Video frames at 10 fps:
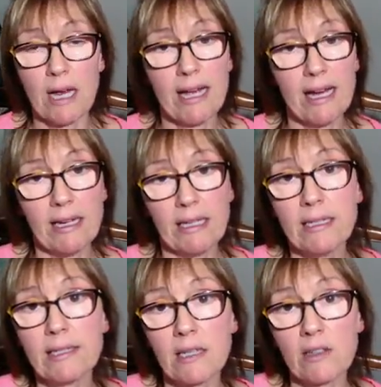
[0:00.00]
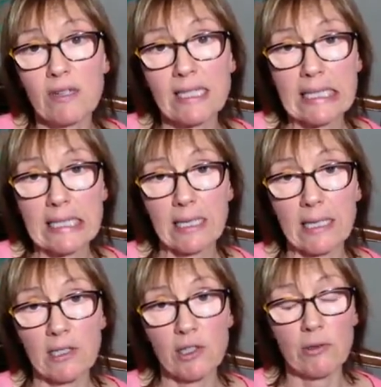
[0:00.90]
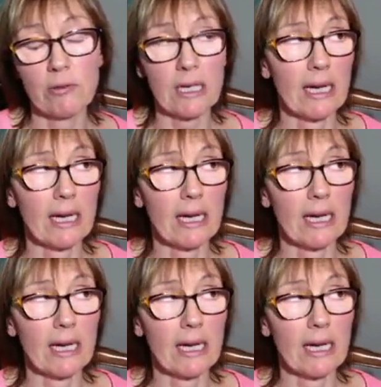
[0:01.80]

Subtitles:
I had insulin resistant issues.